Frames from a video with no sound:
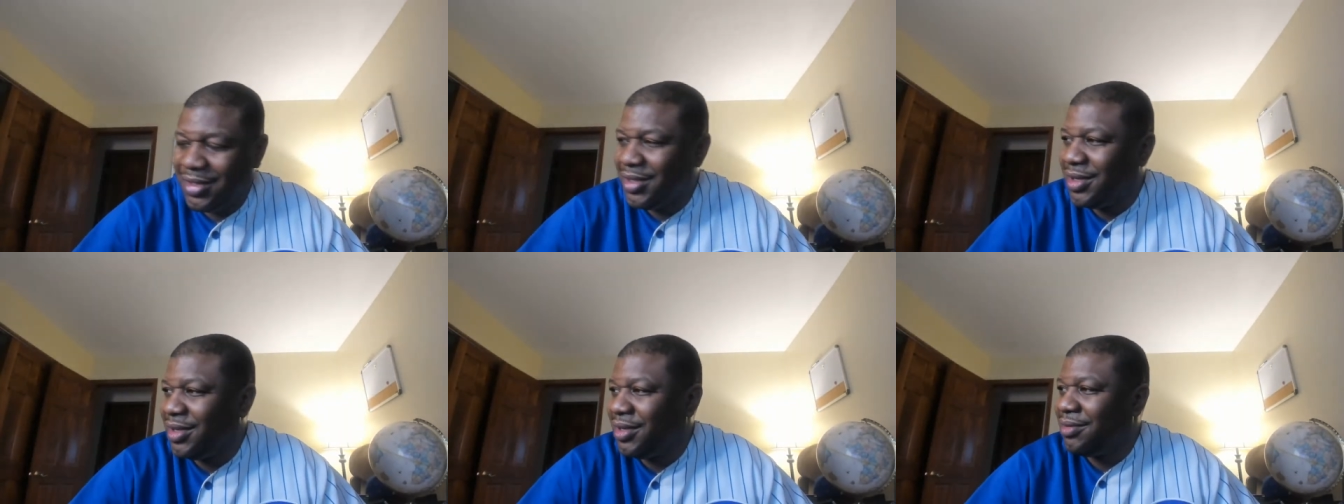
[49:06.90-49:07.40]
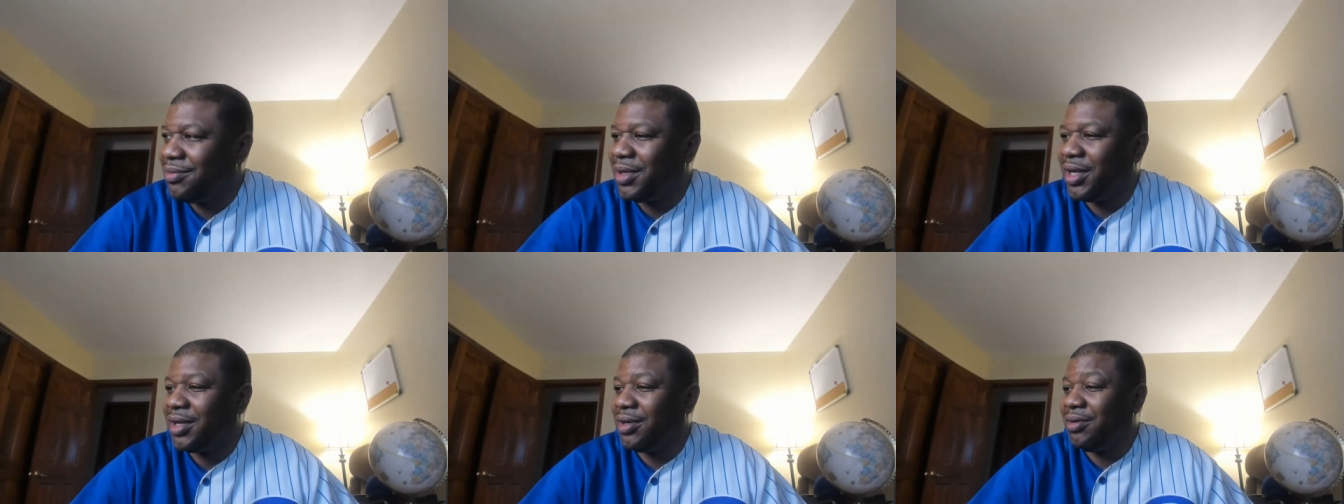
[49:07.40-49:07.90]
oh,
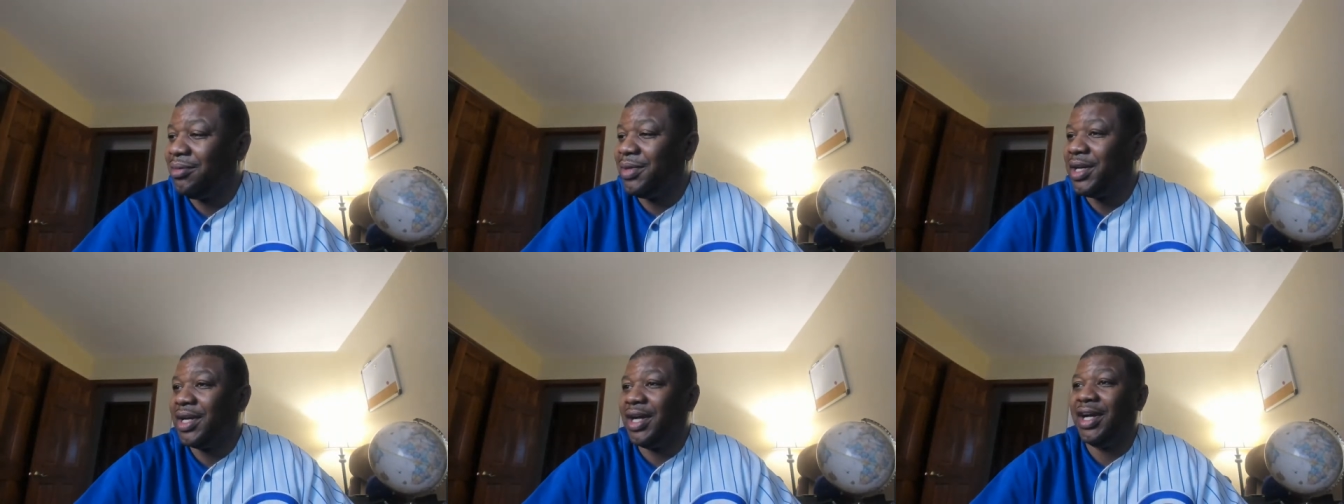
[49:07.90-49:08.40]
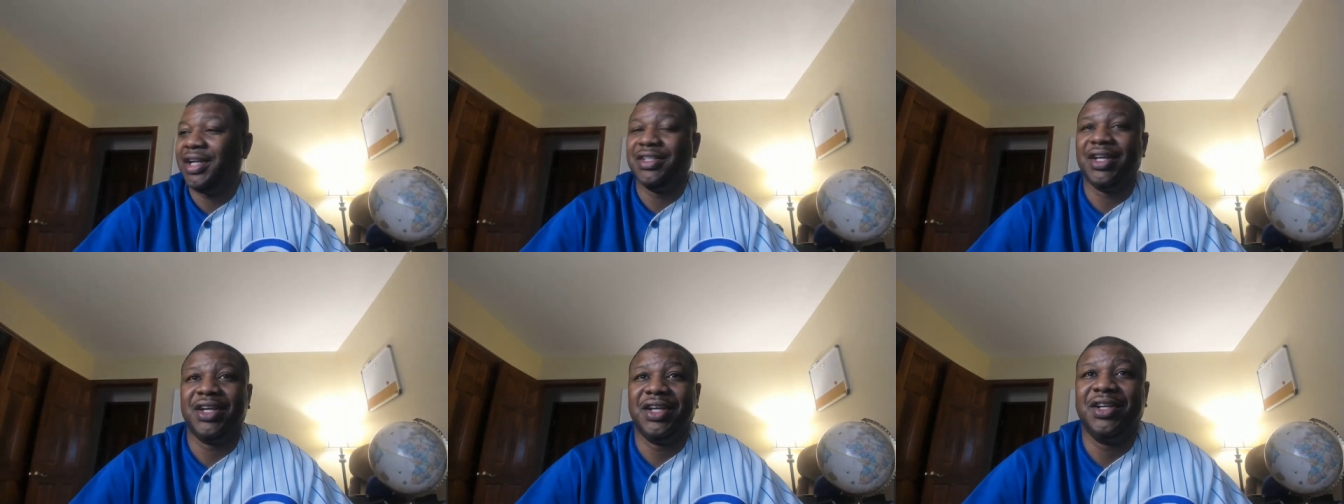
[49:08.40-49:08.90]
like, oh my God,
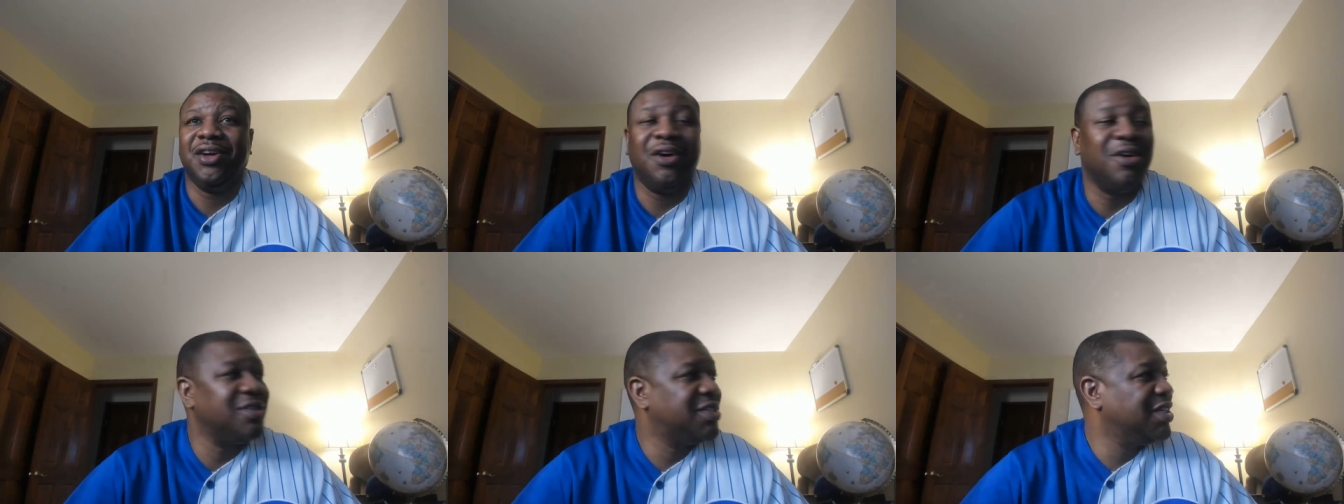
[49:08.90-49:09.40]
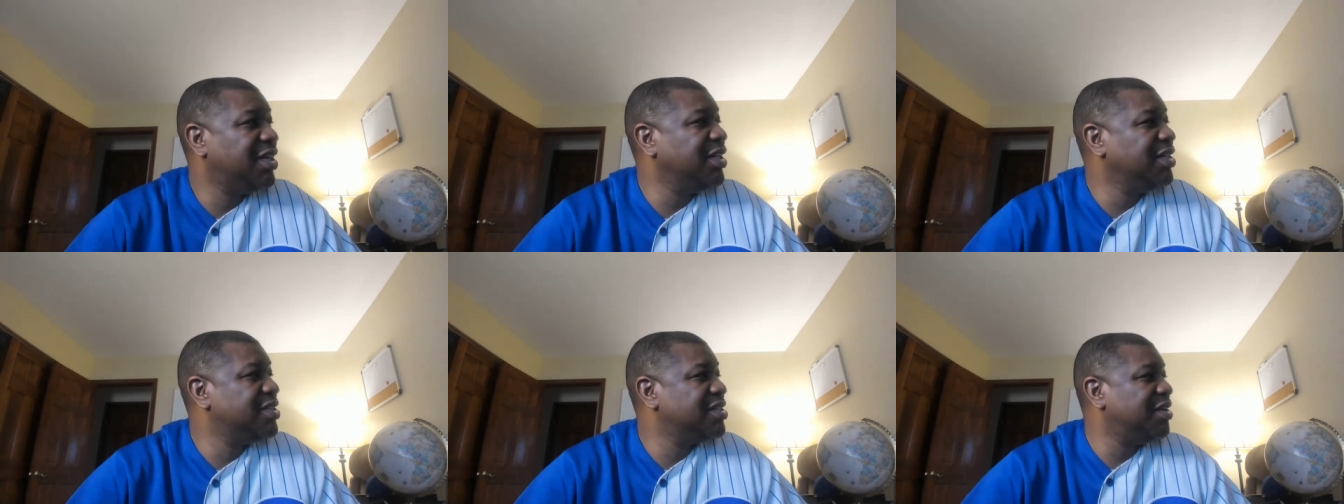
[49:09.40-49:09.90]
like a car
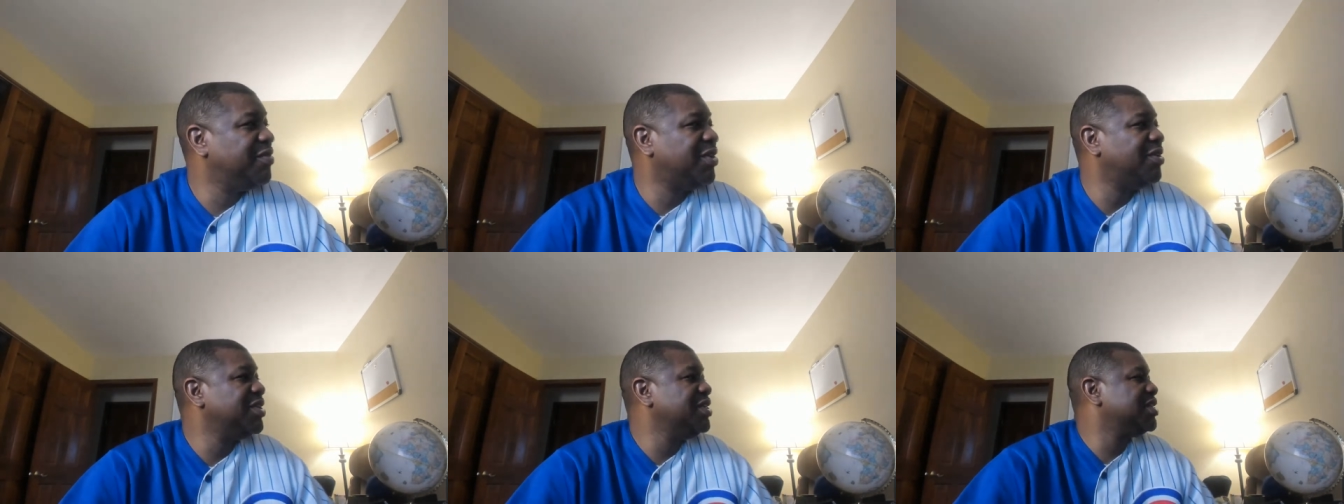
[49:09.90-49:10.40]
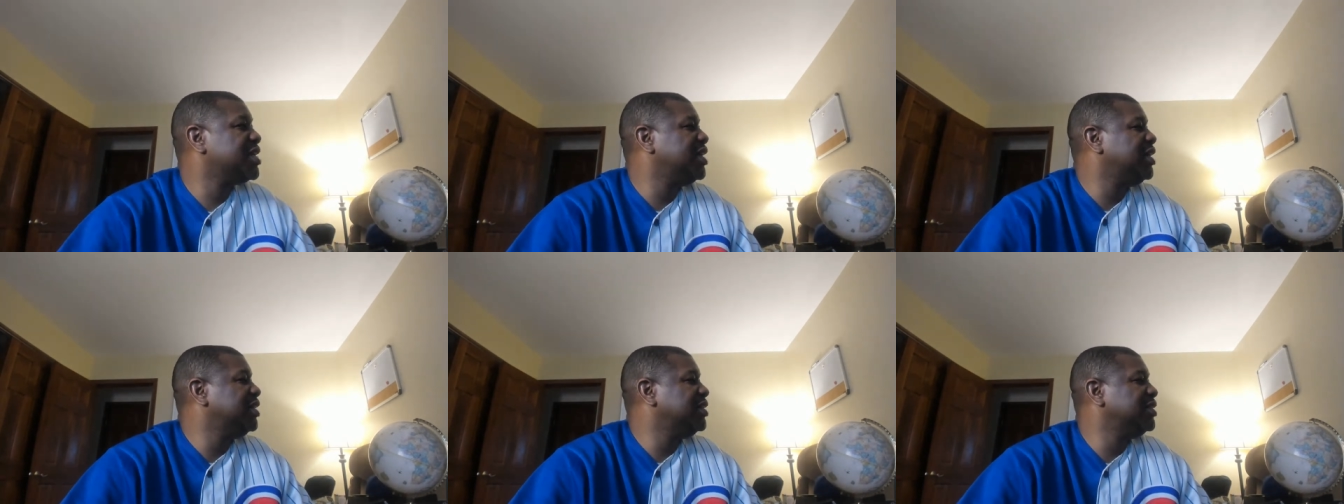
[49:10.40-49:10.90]
selling stuff, all these
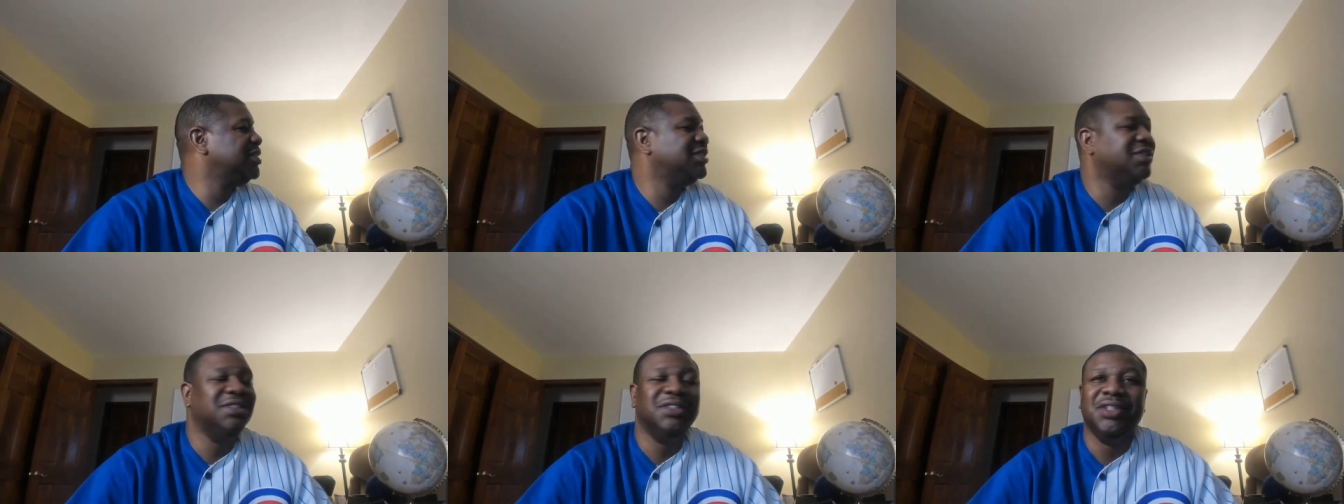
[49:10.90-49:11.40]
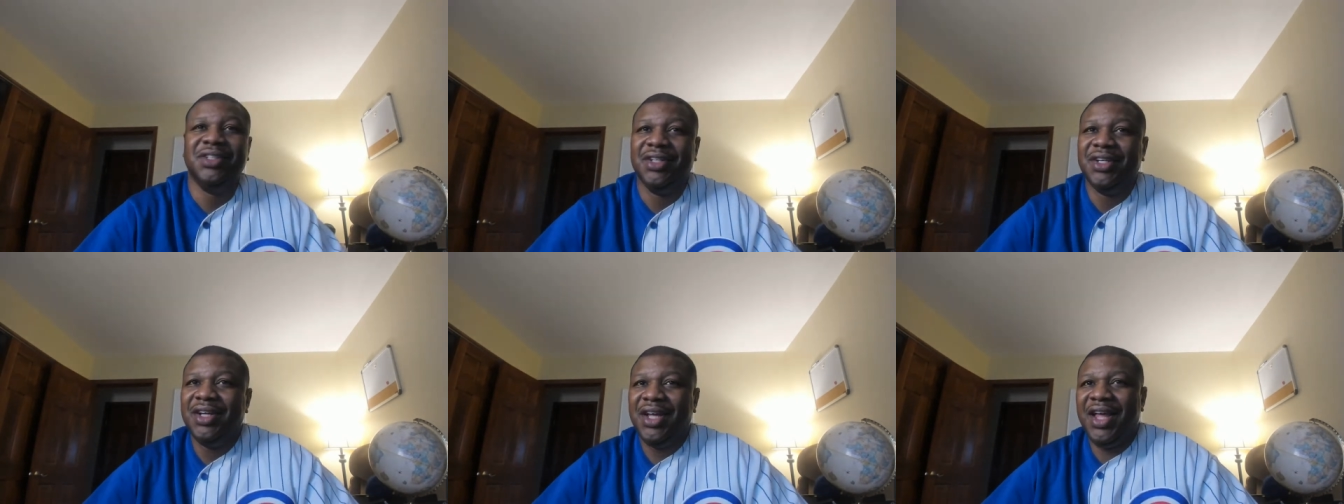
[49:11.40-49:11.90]
colors, and
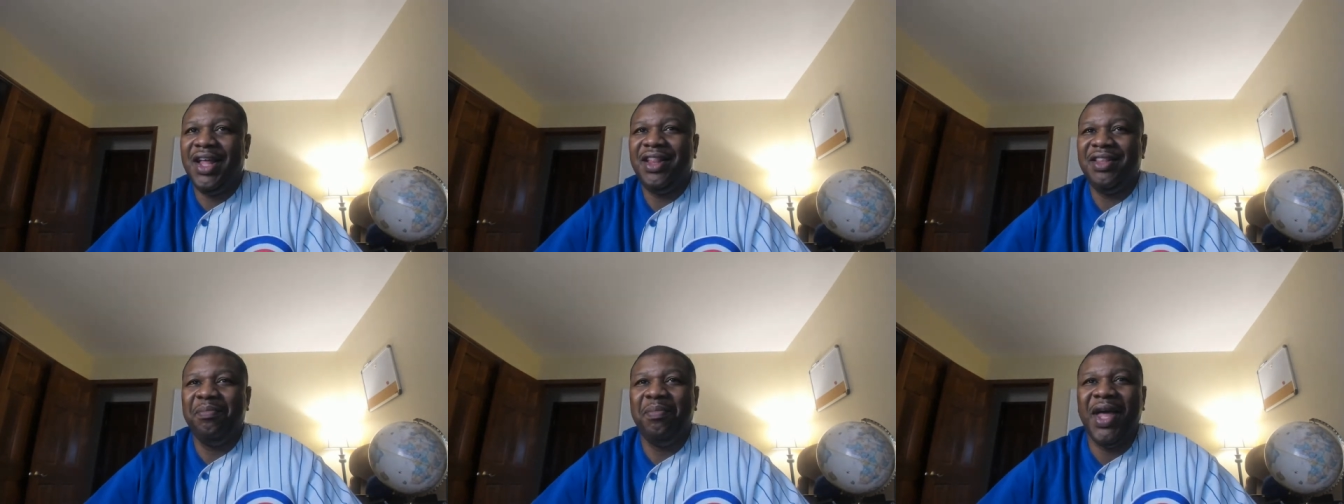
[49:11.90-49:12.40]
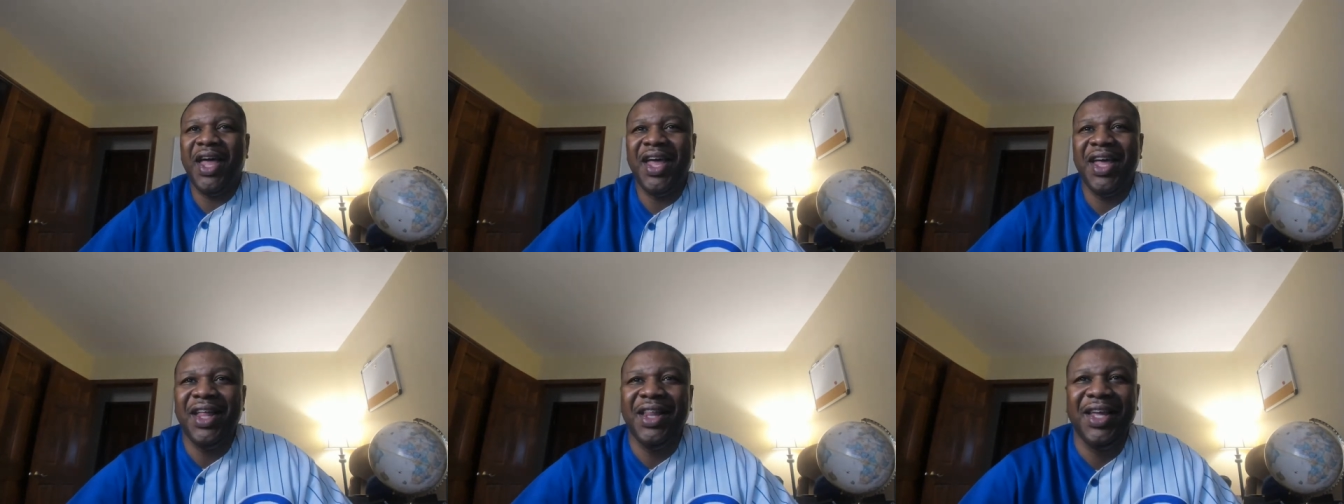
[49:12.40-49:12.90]
it's
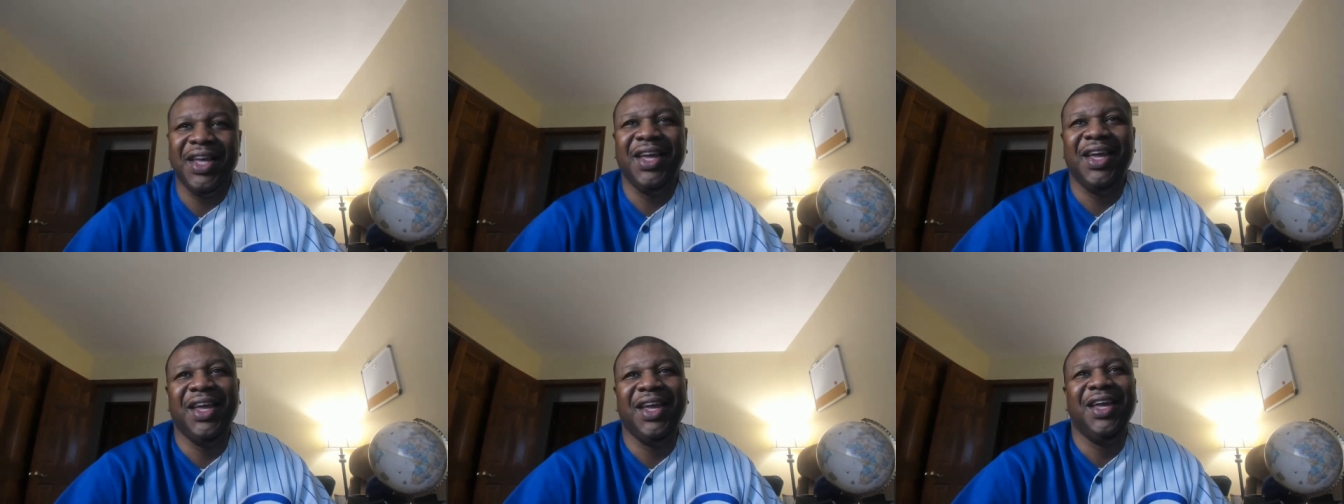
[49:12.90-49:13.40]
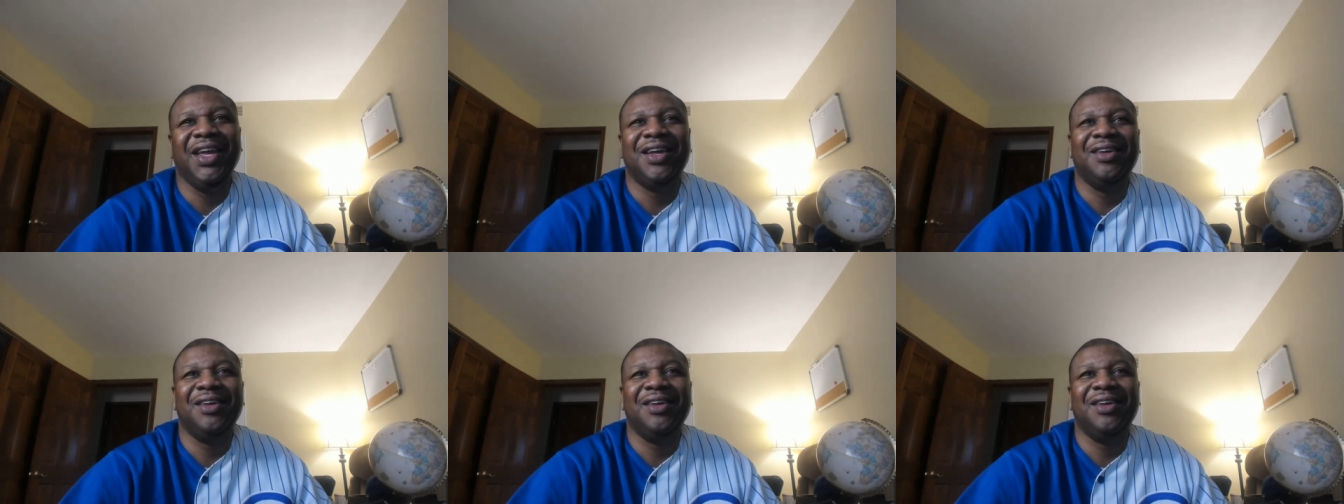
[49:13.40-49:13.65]
Bayley.